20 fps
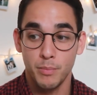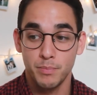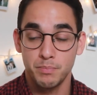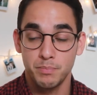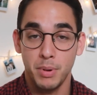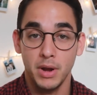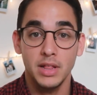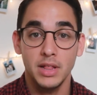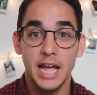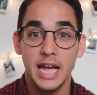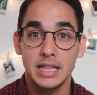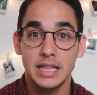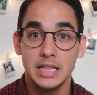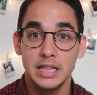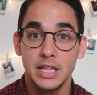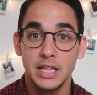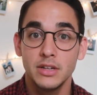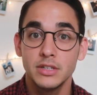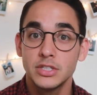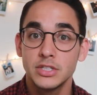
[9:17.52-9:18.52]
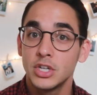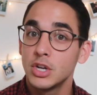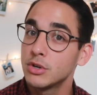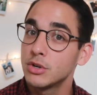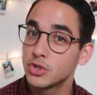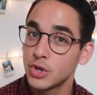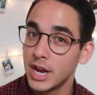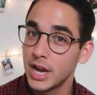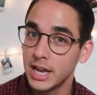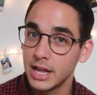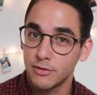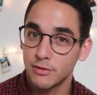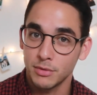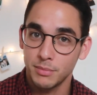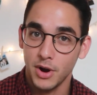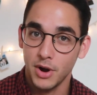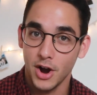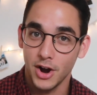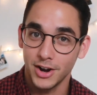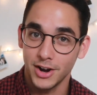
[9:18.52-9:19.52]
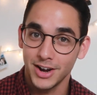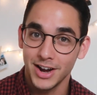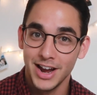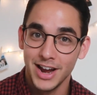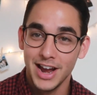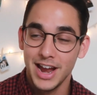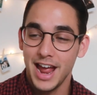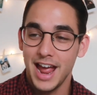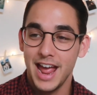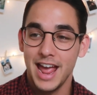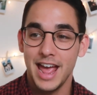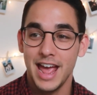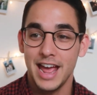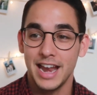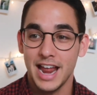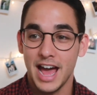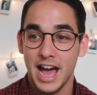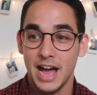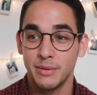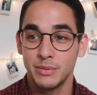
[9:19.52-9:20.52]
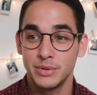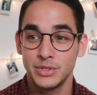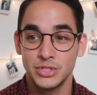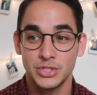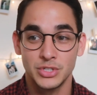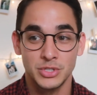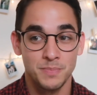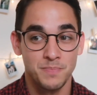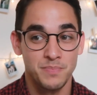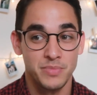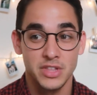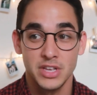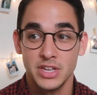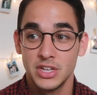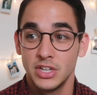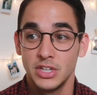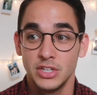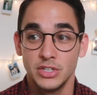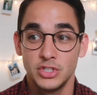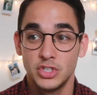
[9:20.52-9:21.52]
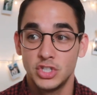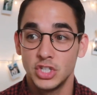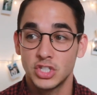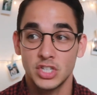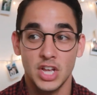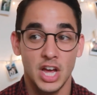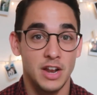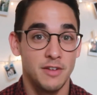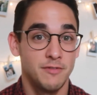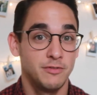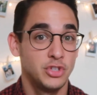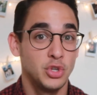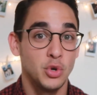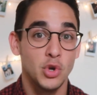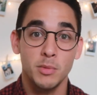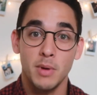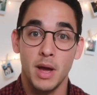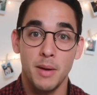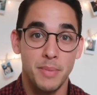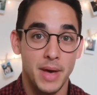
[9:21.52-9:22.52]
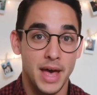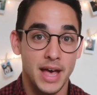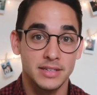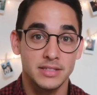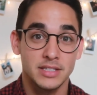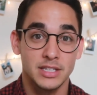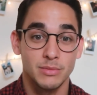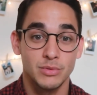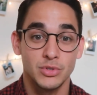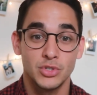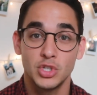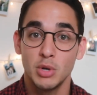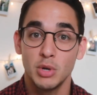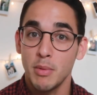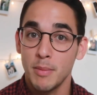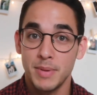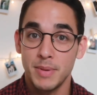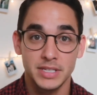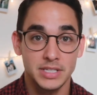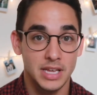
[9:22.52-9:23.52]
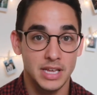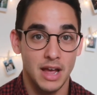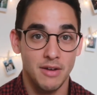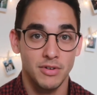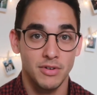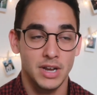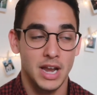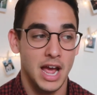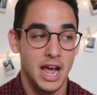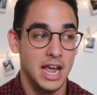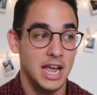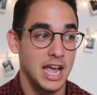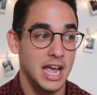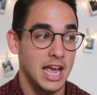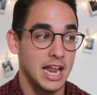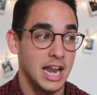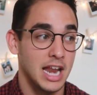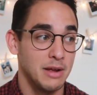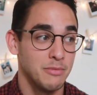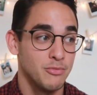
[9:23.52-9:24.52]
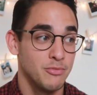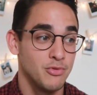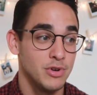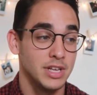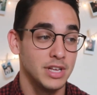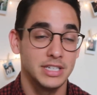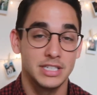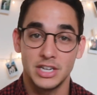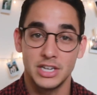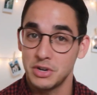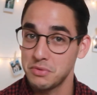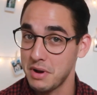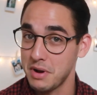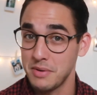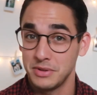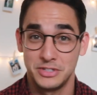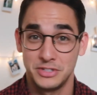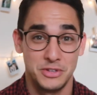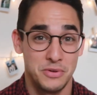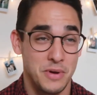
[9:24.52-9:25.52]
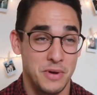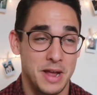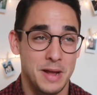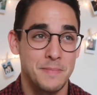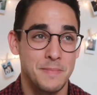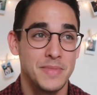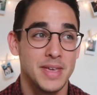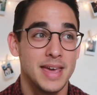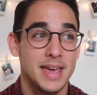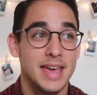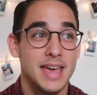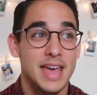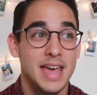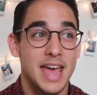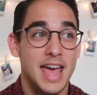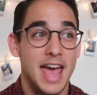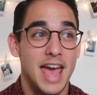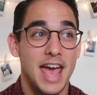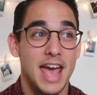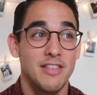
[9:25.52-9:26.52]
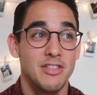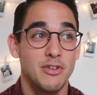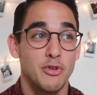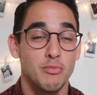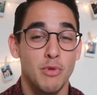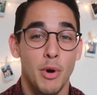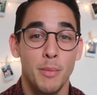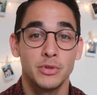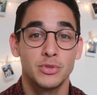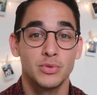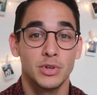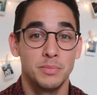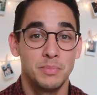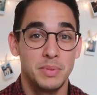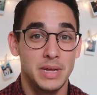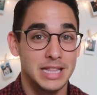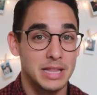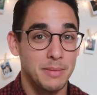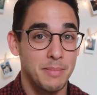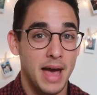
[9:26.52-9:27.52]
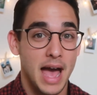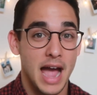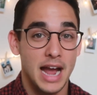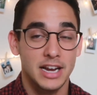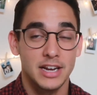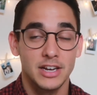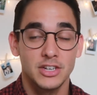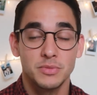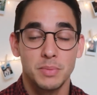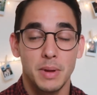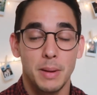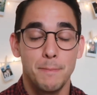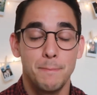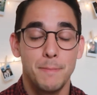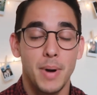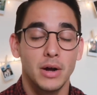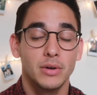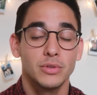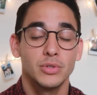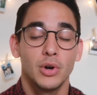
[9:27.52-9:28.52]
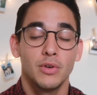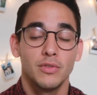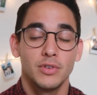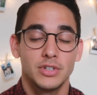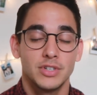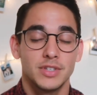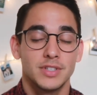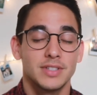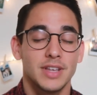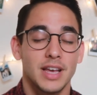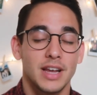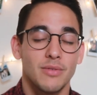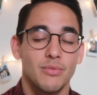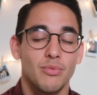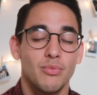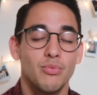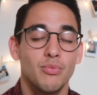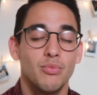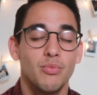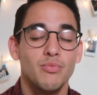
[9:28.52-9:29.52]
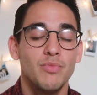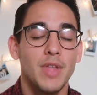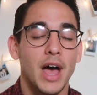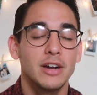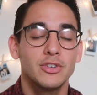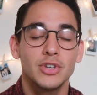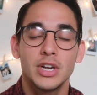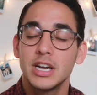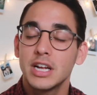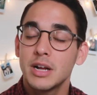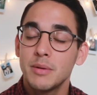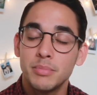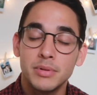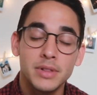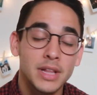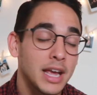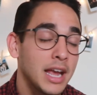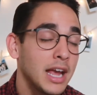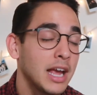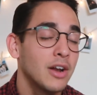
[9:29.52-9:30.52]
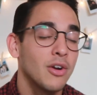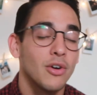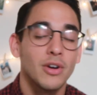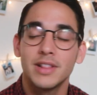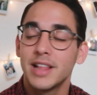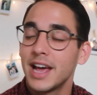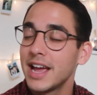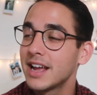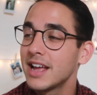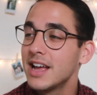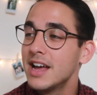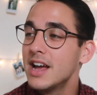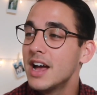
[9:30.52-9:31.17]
Barely had little to no training for bar, and I was just kind of doing my best, and it was super busy every night, and I really didn't know what I was doing. And there were moments where I'd be in the back and I just like buckled over, just like not trying to complain or like